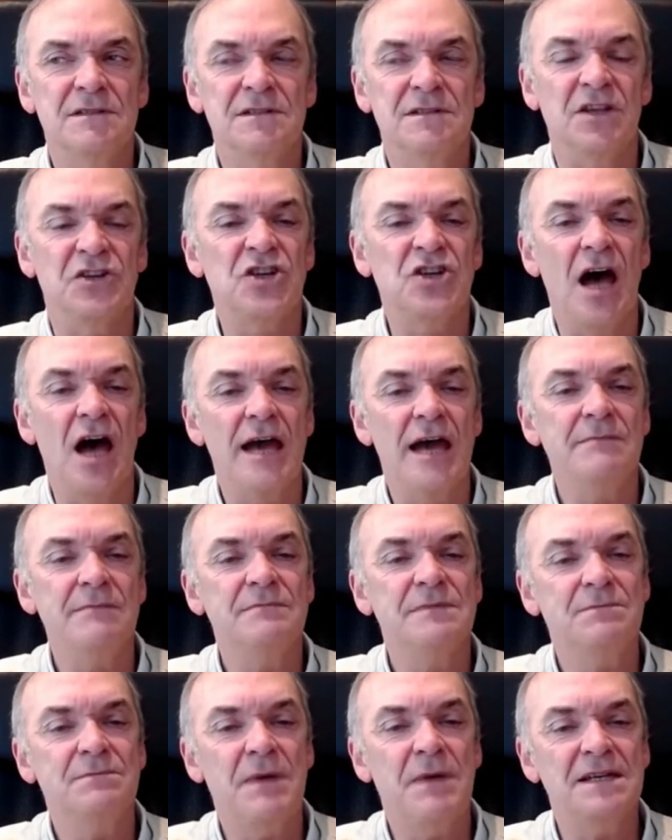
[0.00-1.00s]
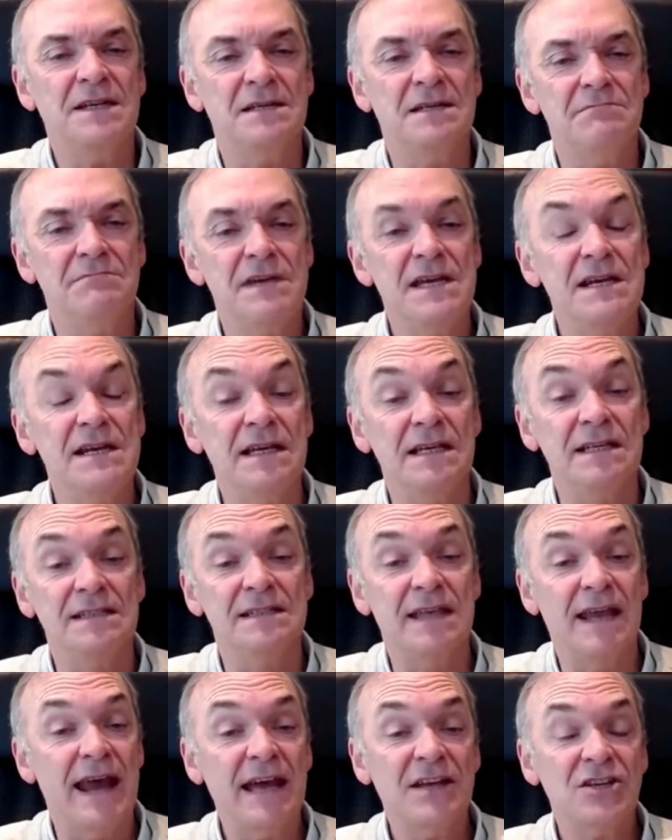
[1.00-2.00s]
the time spent in
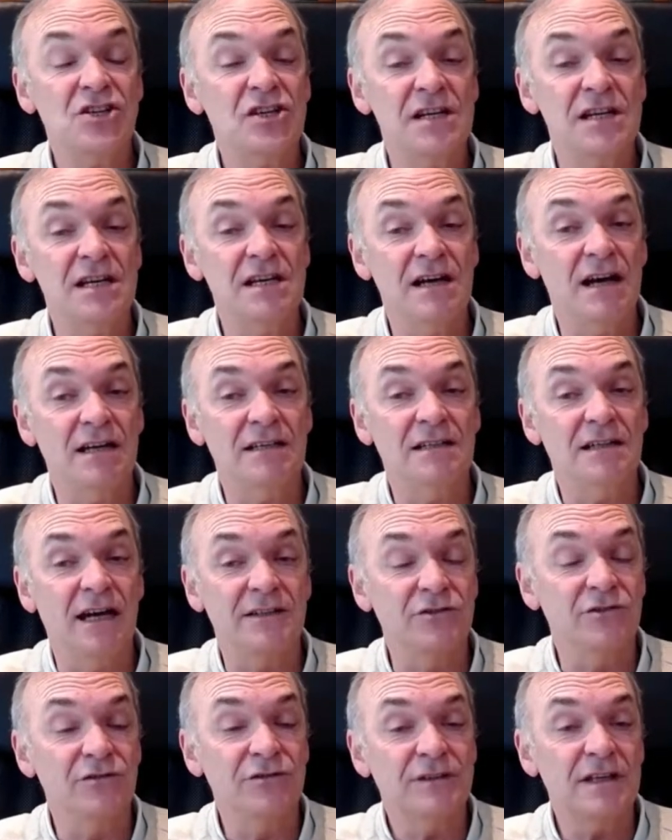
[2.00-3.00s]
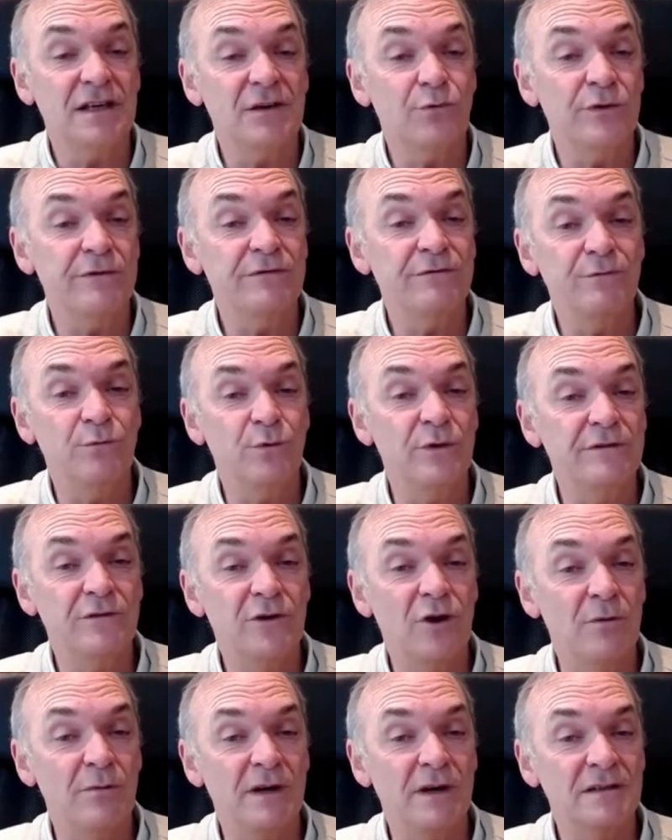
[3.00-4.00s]
meetings that actually I don't think
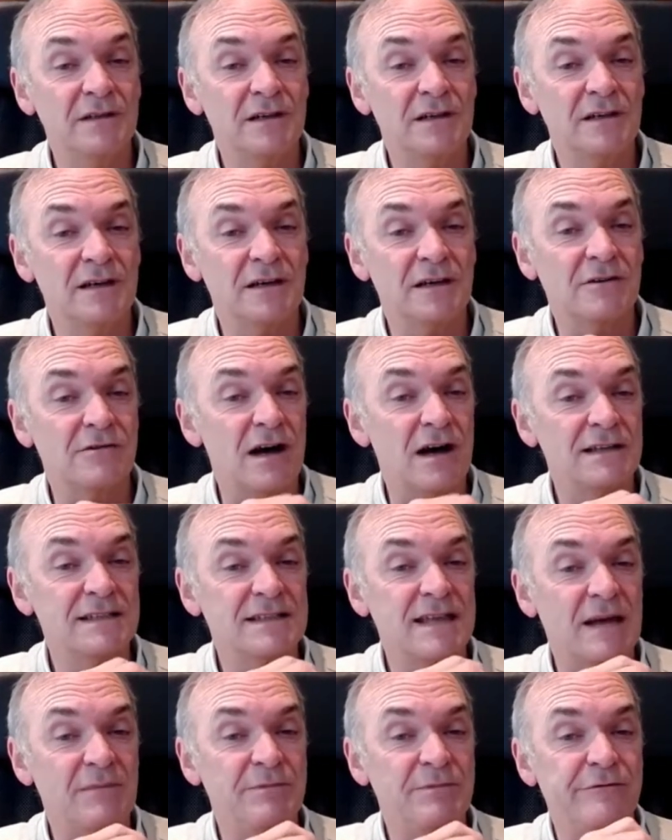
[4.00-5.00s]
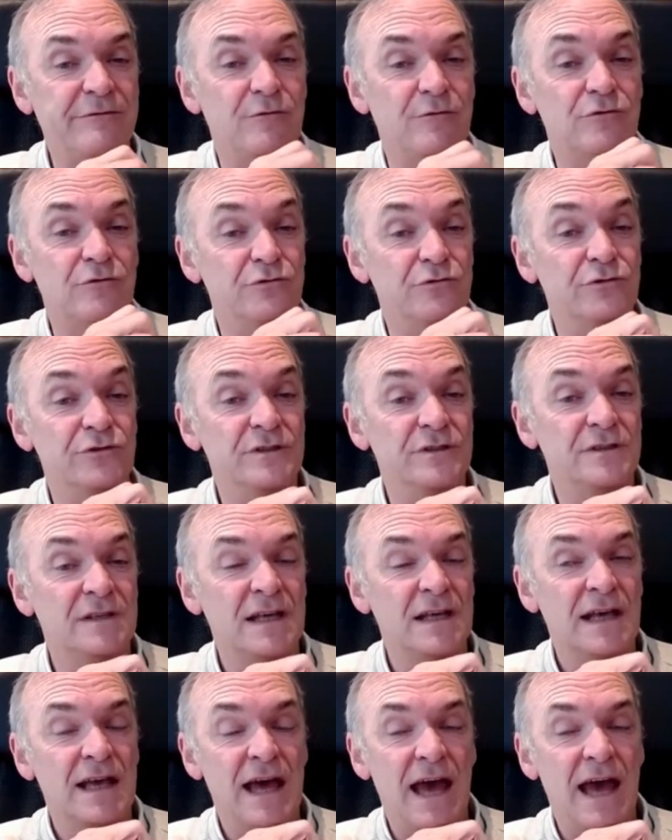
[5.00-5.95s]
we've come across that before, Ruud.